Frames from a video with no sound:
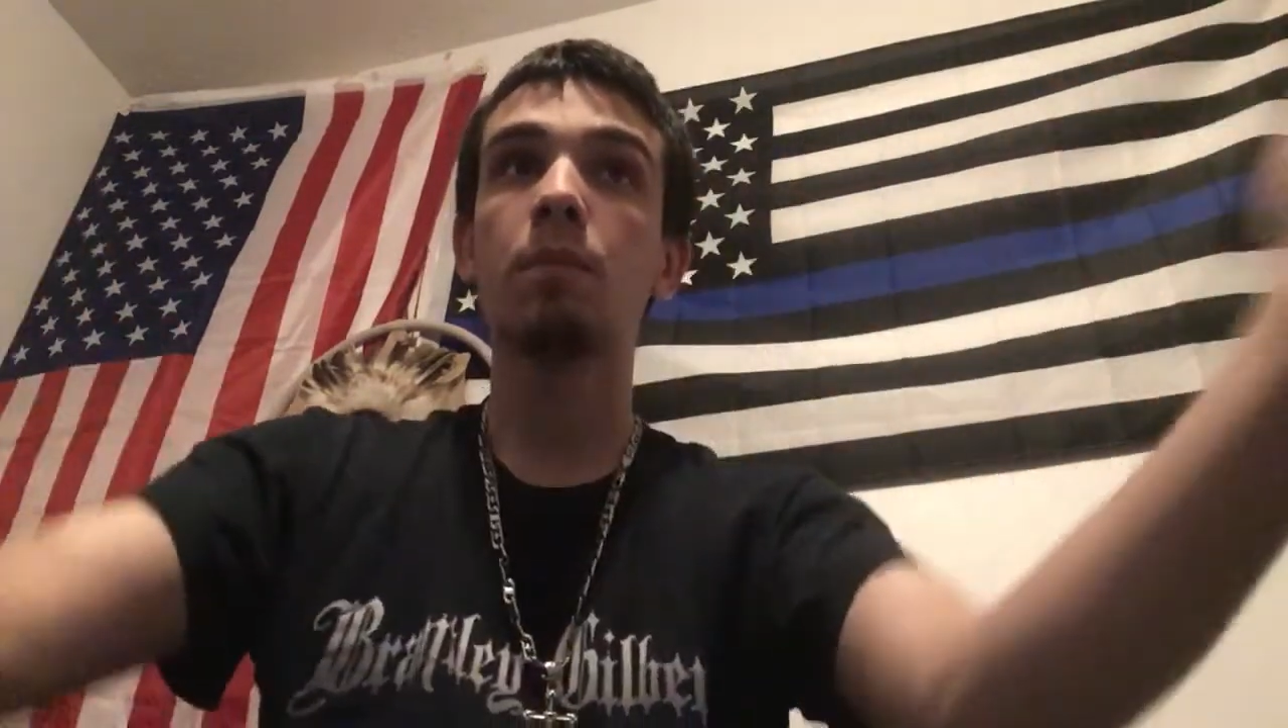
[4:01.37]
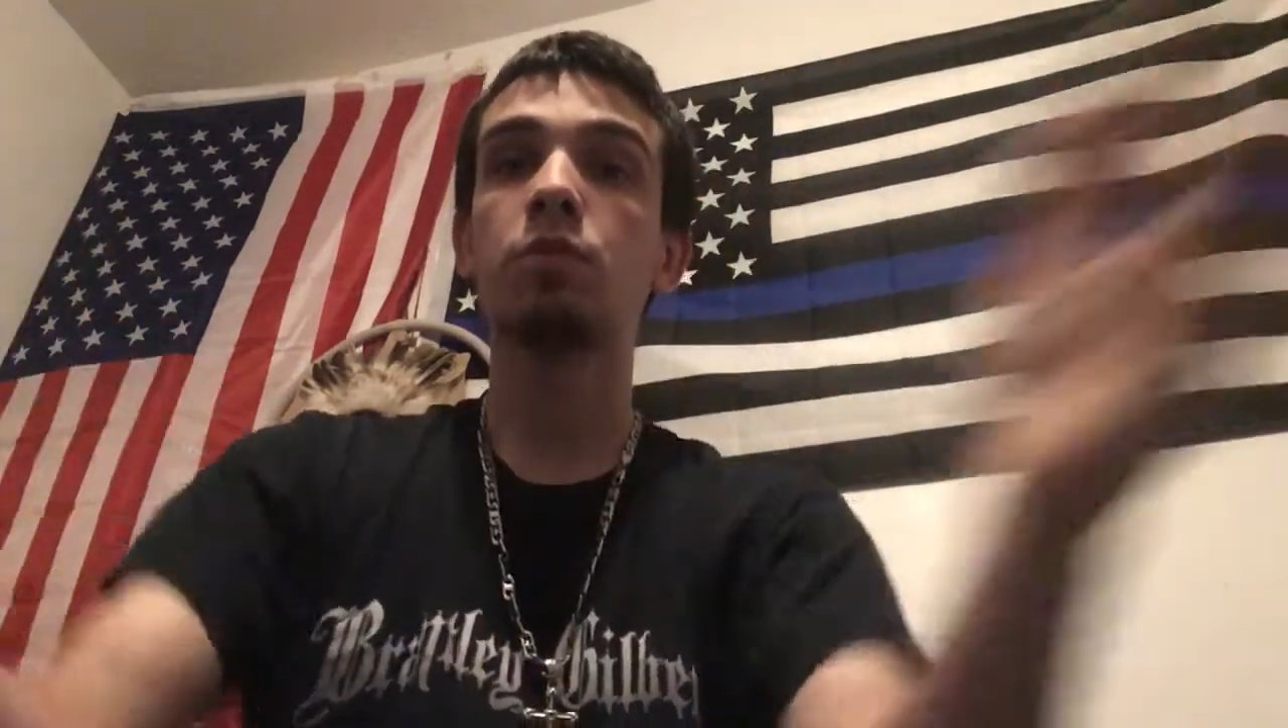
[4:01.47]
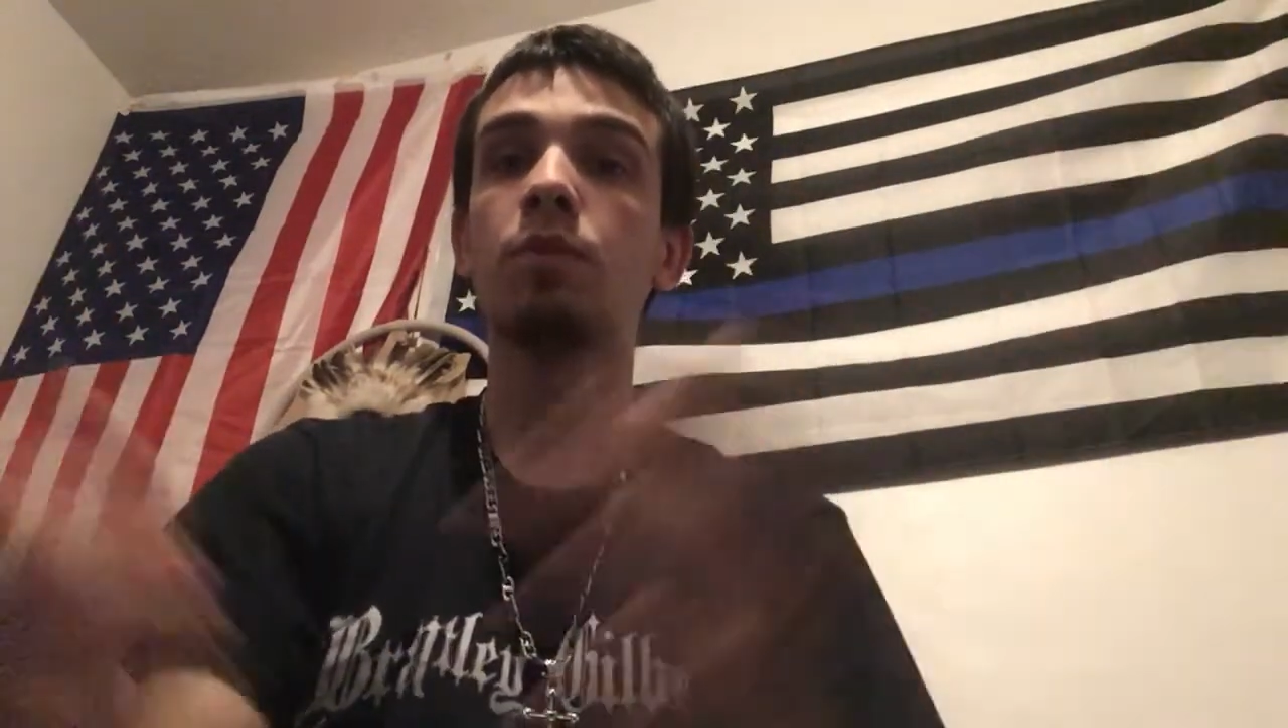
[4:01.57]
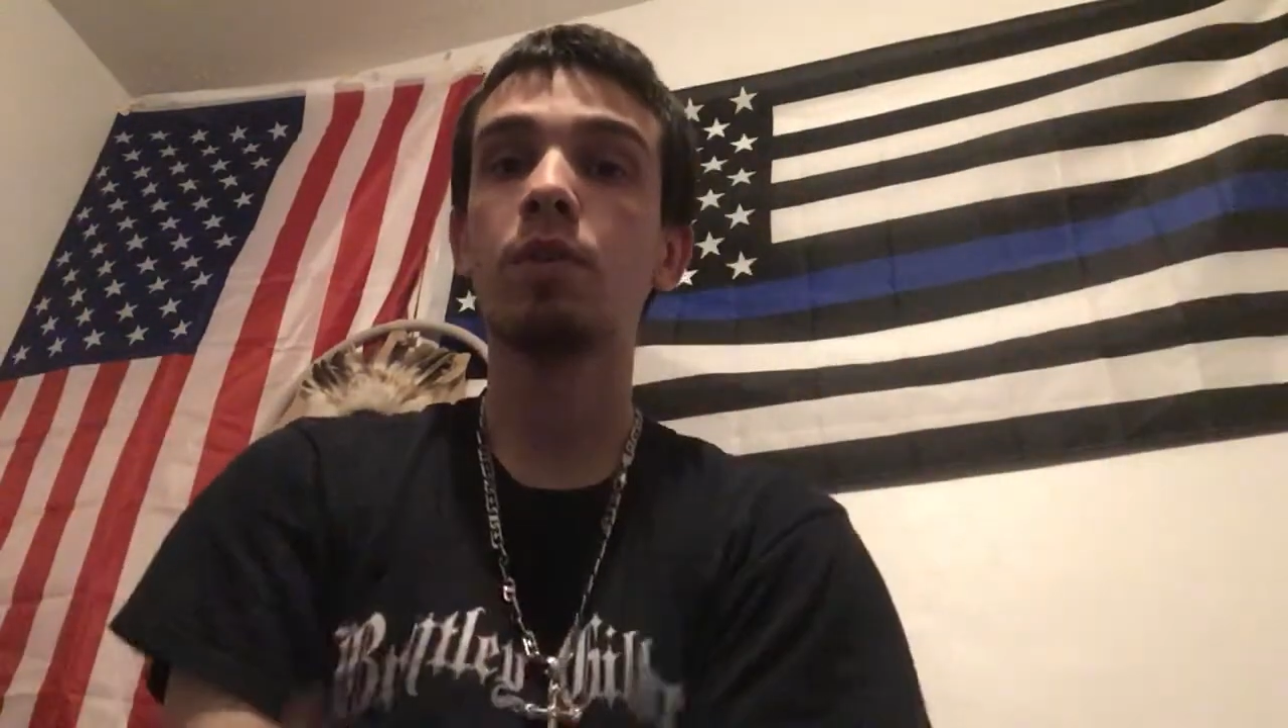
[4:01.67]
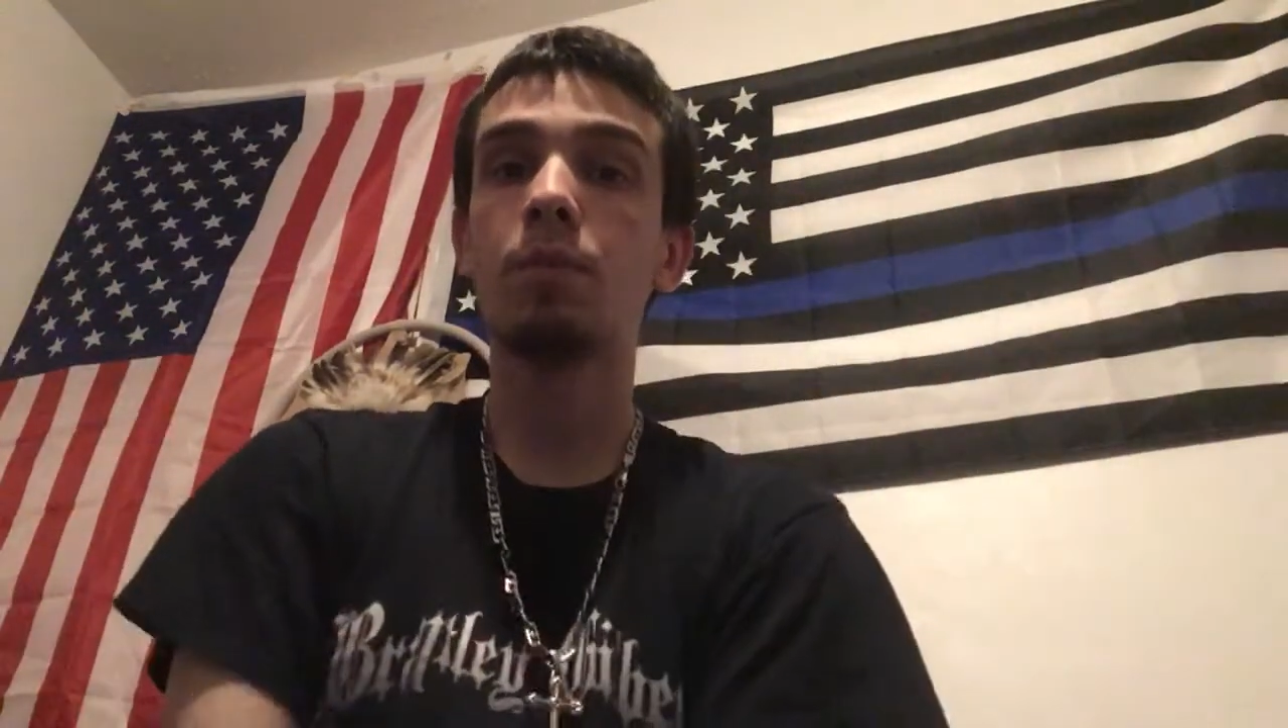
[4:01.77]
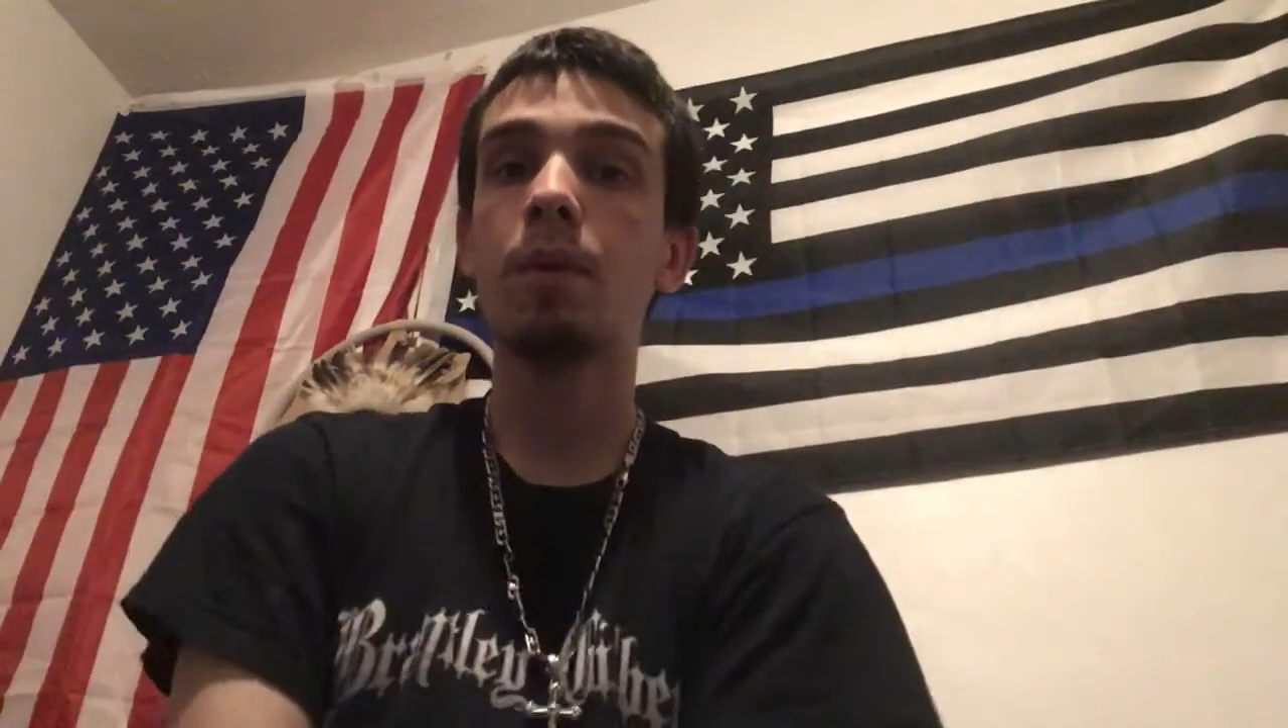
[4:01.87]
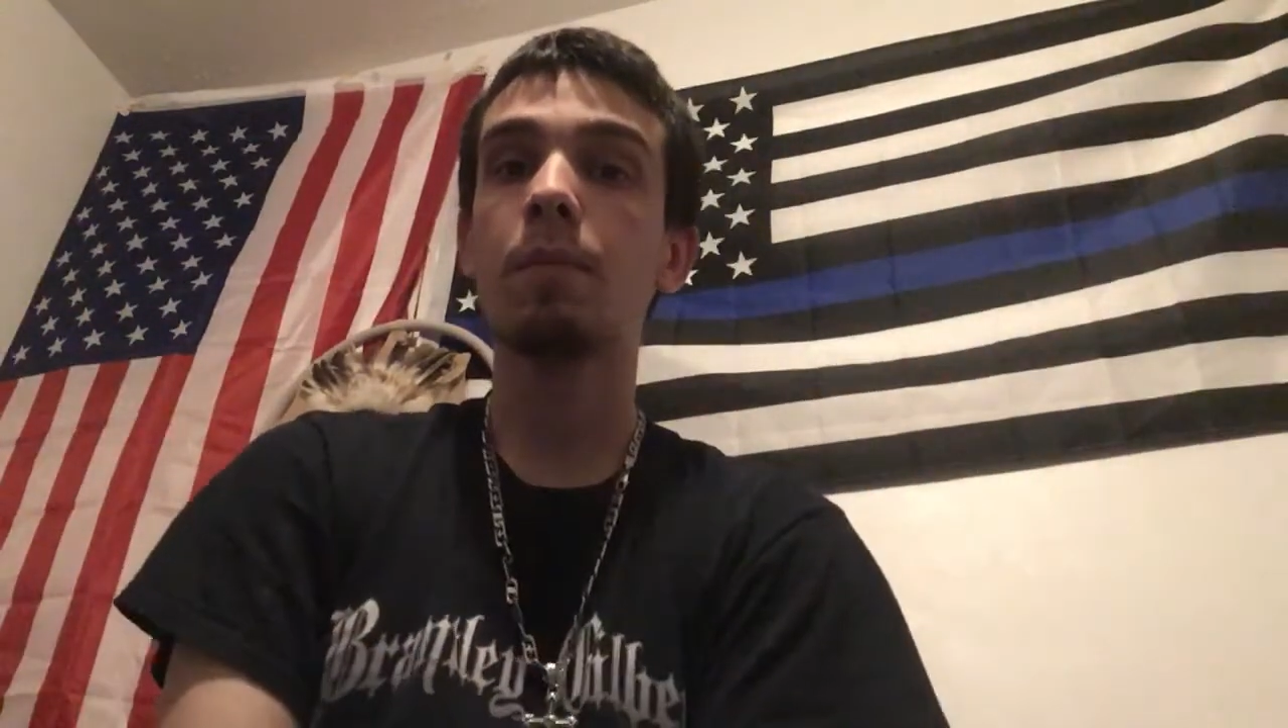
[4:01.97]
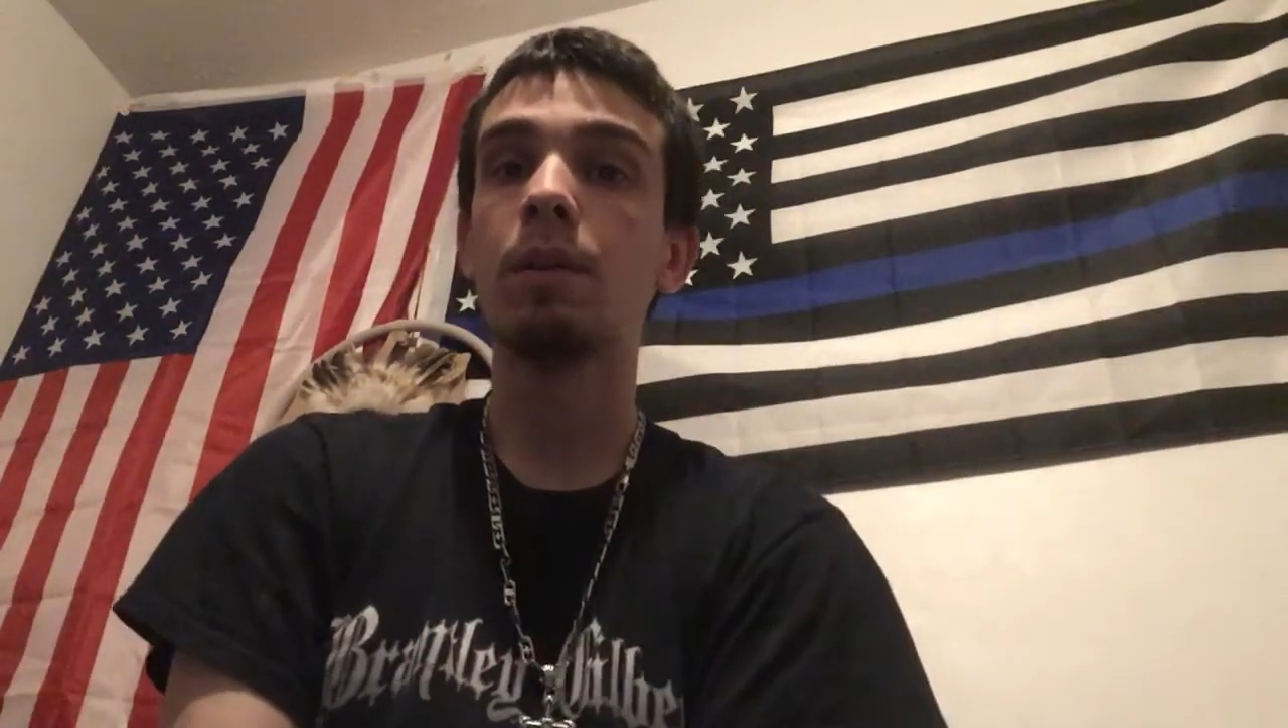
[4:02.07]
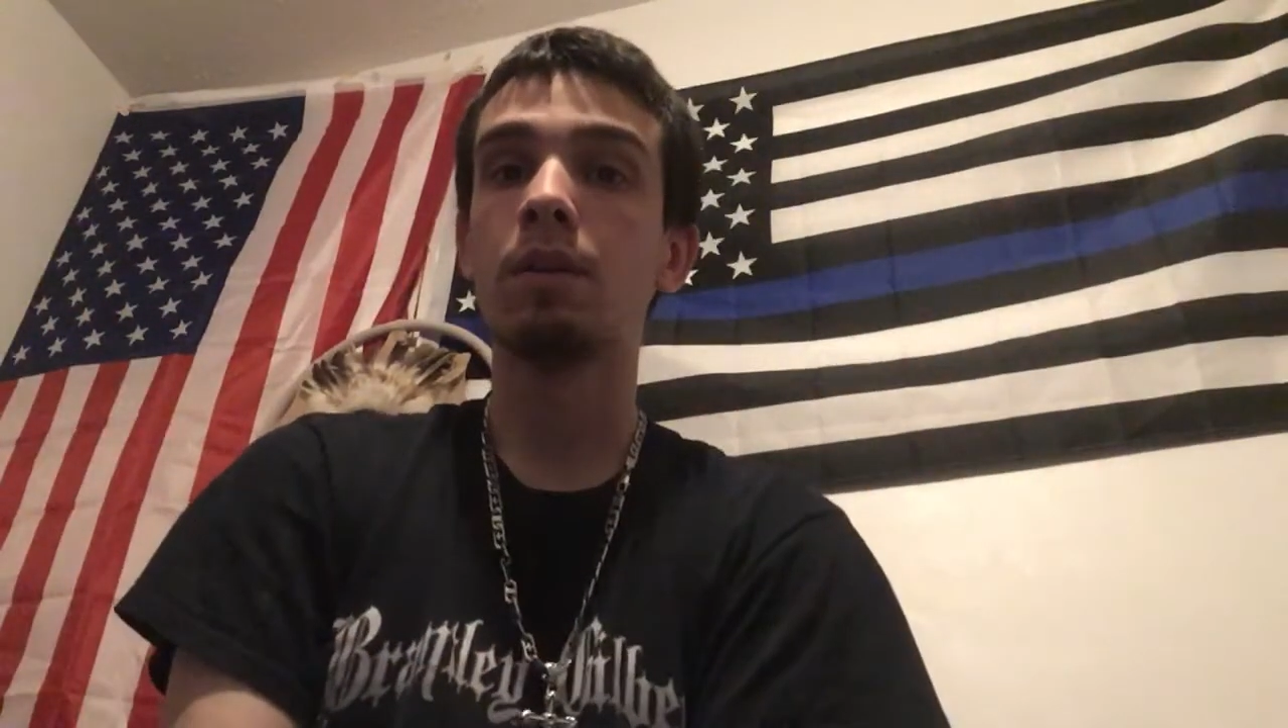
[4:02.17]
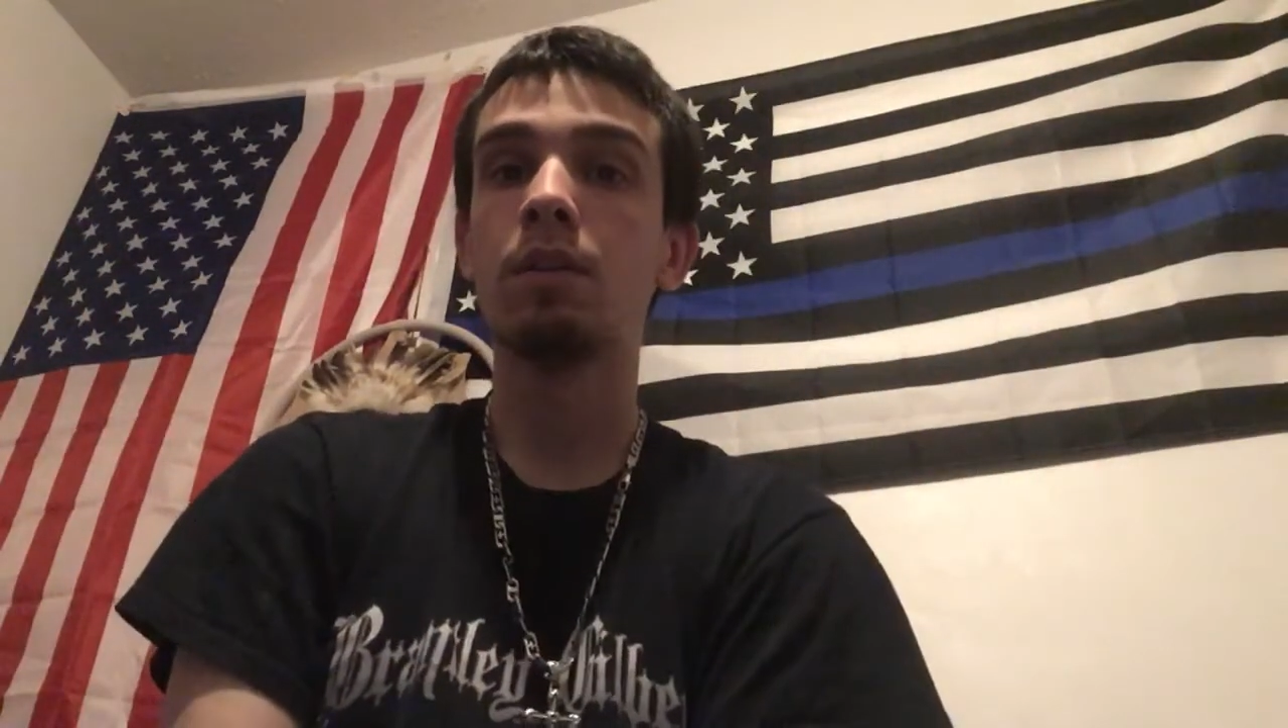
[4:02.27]
between the
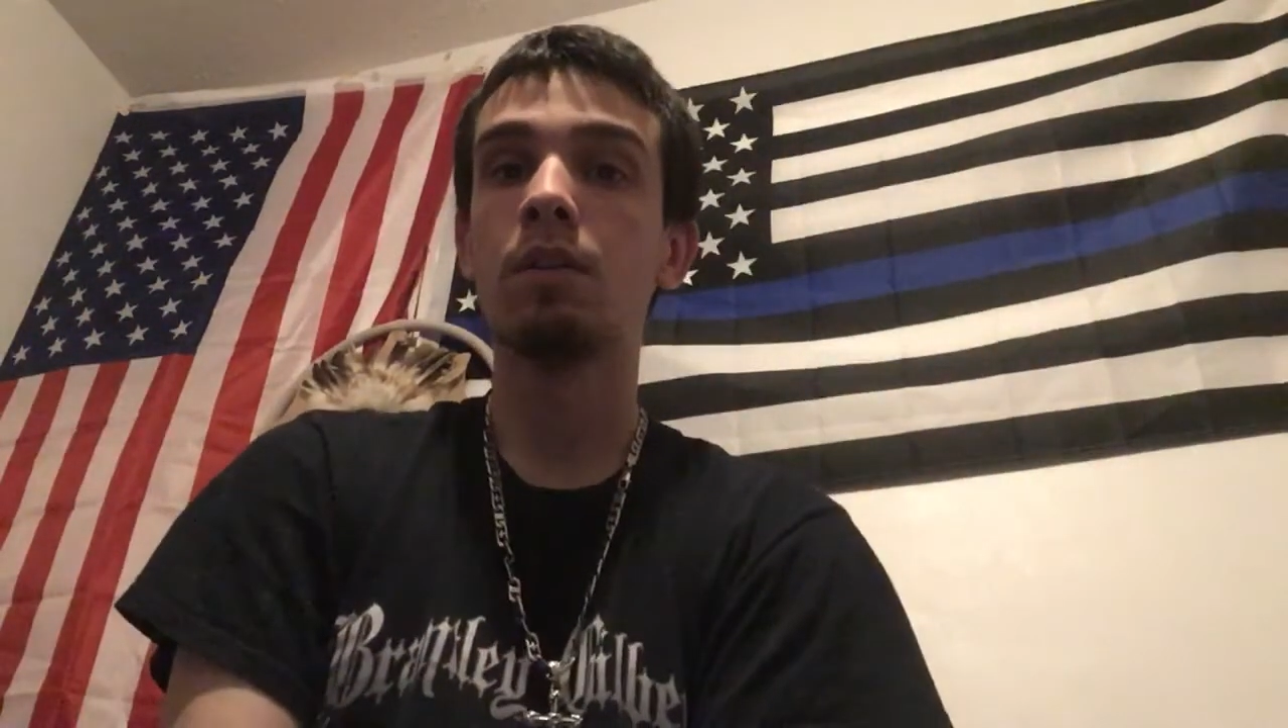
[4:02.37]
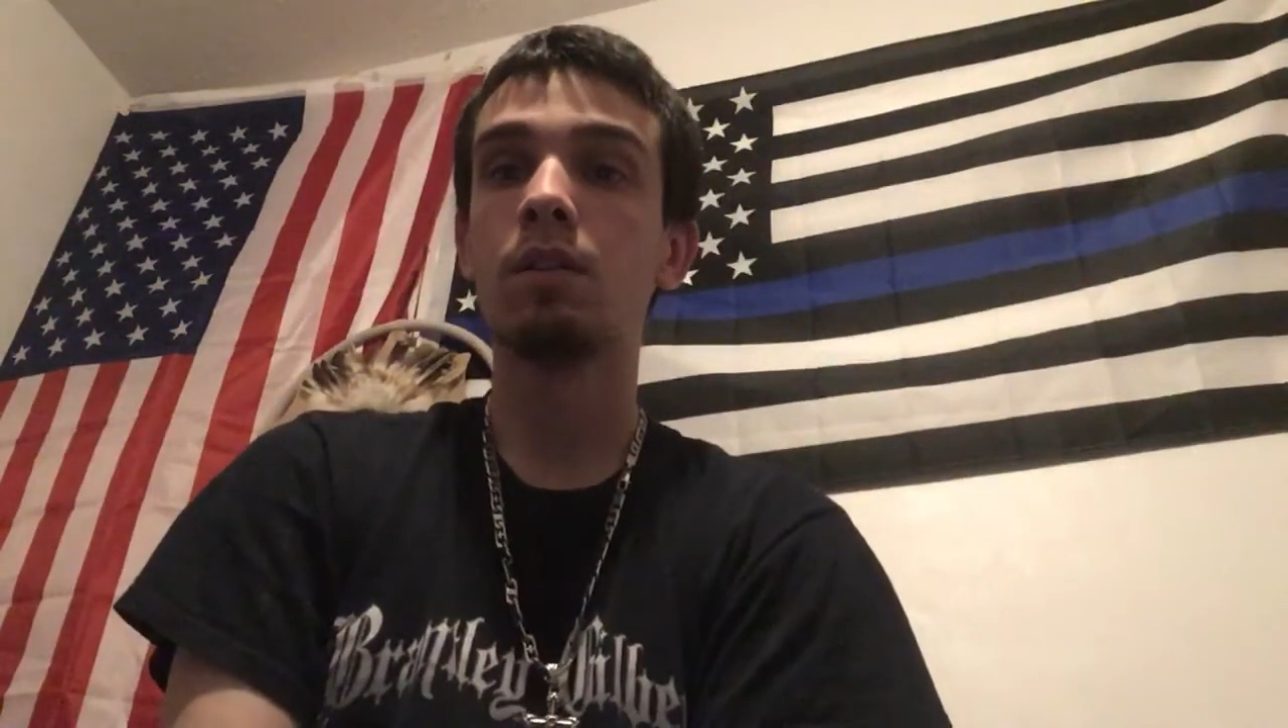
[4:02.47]
women.